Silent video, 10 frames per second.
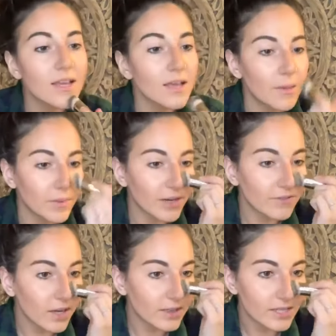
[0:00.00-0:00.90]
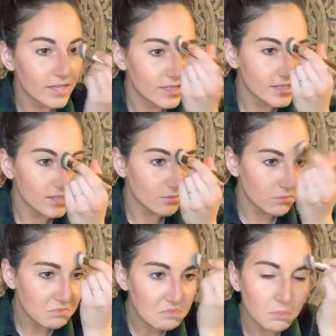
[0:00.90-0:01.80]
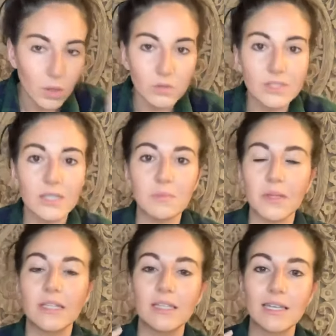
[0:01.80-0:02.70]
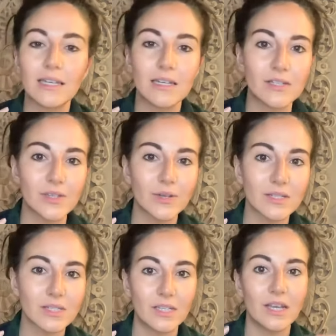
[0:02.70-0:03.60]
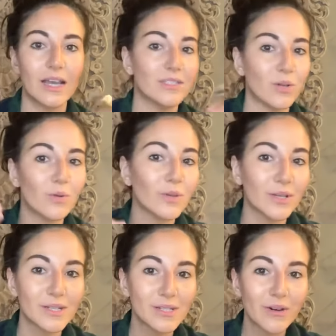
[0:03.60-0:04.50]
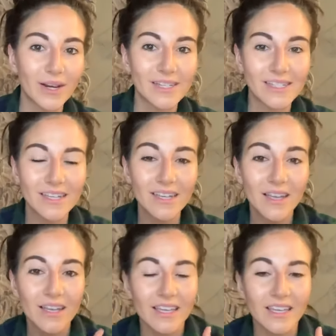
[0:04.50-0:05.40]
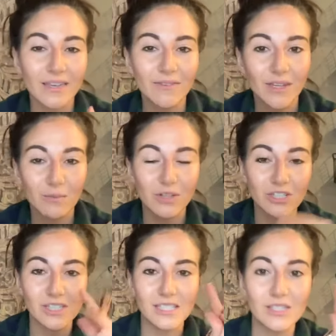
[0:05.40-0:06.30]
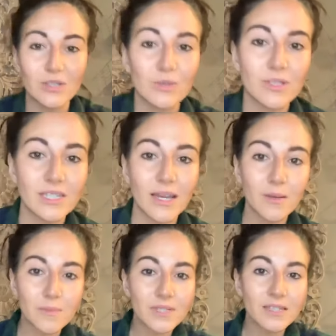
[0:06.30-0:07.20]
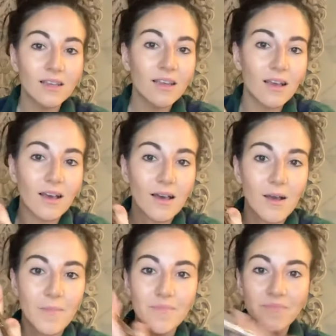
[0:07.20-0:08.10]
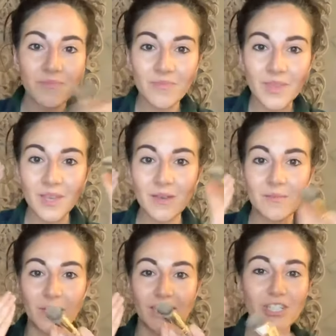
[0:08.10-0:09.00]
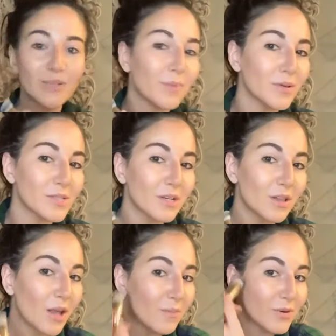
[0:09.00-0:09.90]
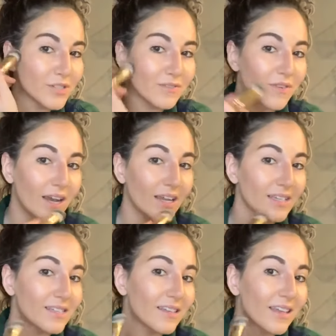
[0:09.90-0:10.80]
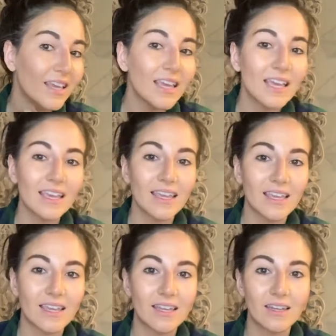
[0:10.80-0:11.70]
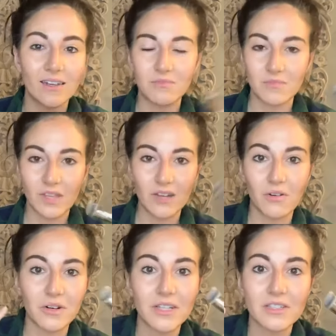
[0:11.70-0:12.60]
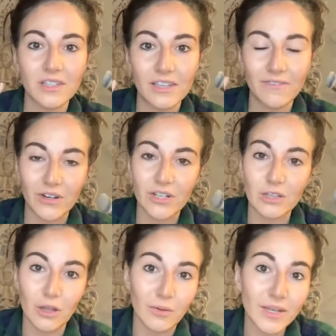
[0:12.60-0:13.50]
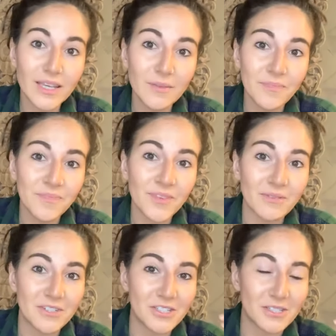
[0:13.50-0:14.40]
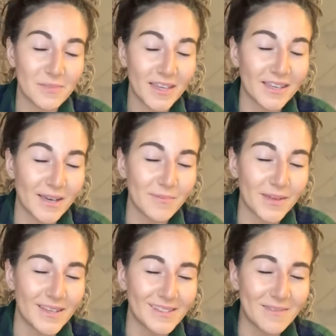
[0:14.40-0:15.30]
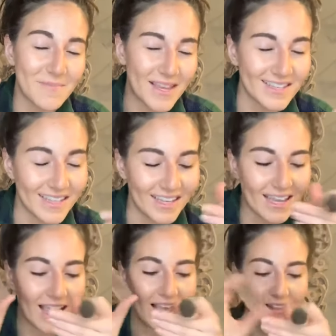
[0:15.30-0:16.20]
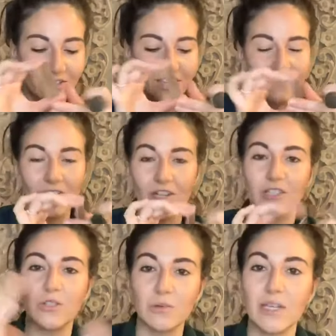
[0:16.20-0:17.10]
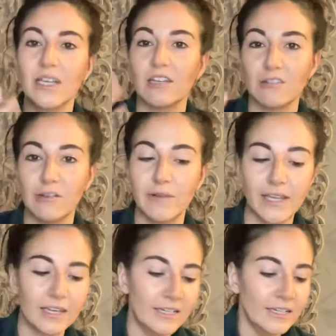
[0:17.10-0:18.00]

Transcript: But I've got this mostly blended, and as you can see, I don't look as crazy even with just these two steps. My cheekbones look a lot more defined, and it already is looking very glowy, which this makeup is amazing at looking very dewy and glowy.